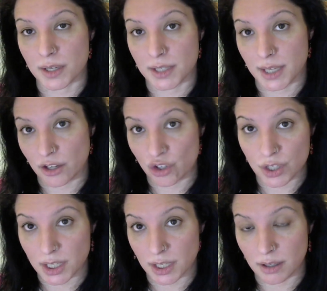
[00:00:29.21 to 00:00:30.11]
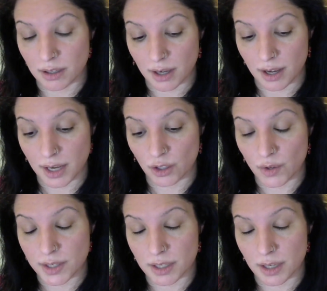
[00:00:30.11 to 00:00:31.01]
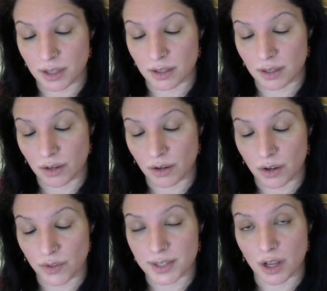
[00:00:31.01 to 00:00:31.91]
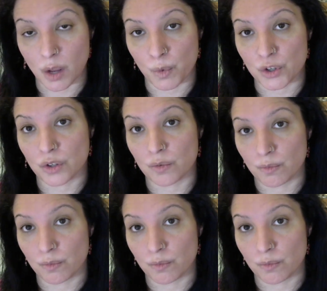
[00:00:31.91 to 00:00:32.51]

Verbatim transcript: a DHT uh, increase in the in uh, on the scalp, which